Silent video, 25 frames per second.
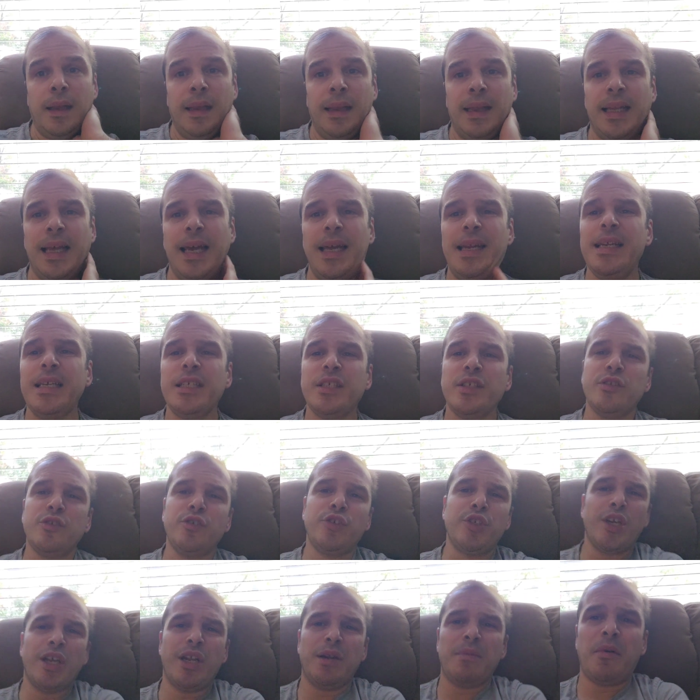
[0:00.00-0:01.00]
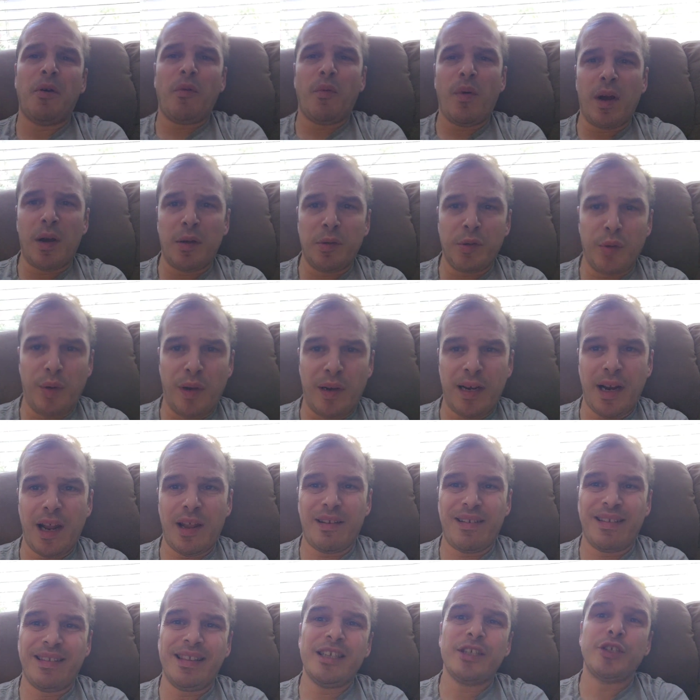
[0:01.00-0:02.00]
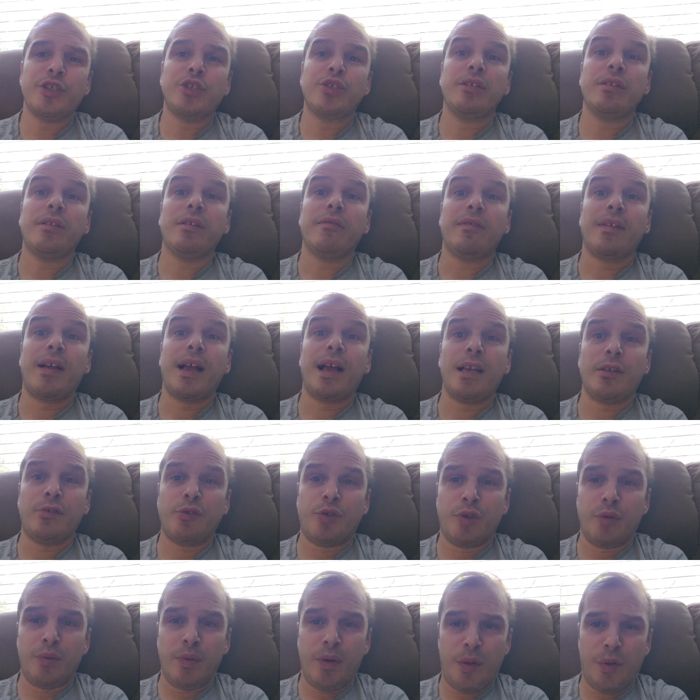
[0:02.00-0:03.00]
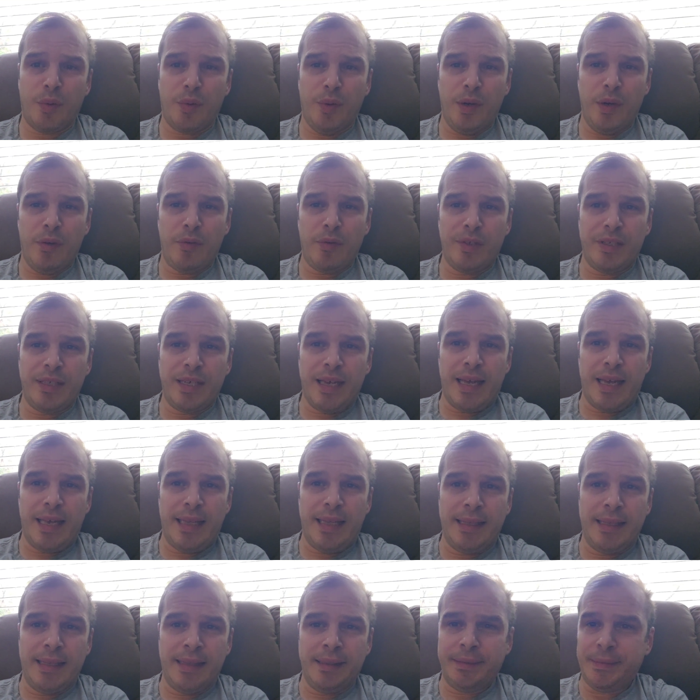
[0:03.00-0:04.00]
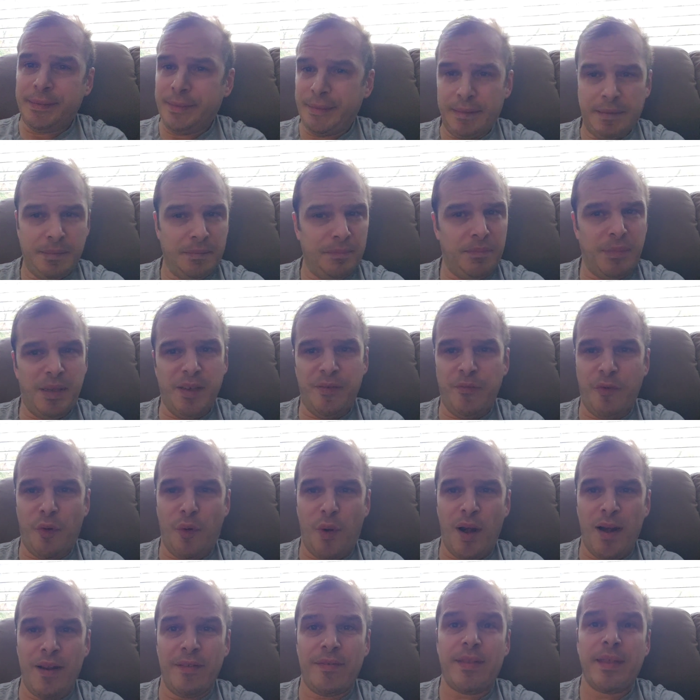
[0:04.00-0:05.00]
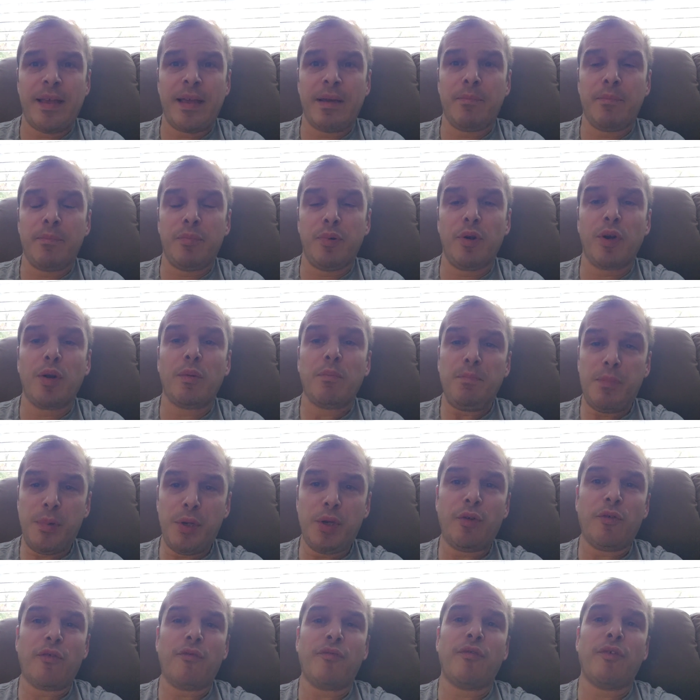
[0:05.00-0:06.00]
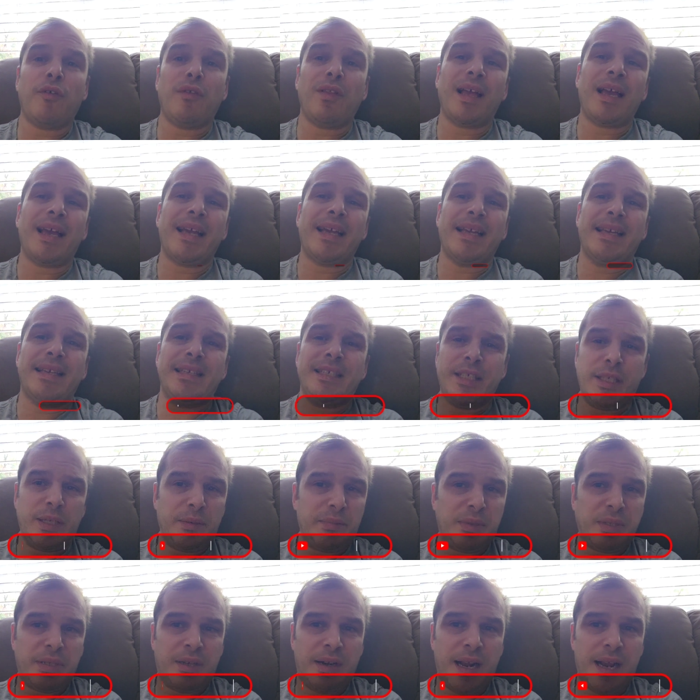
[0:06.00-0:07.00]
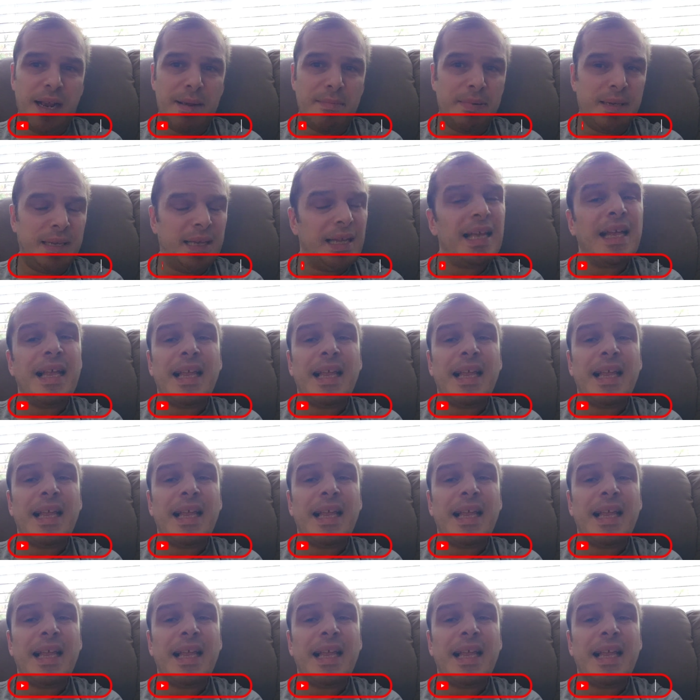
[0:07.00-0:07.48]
Ladies and gentlemen, welcome to another edition of Gotcha with Reno Z. Before anything, put a beautiful like and subscribe.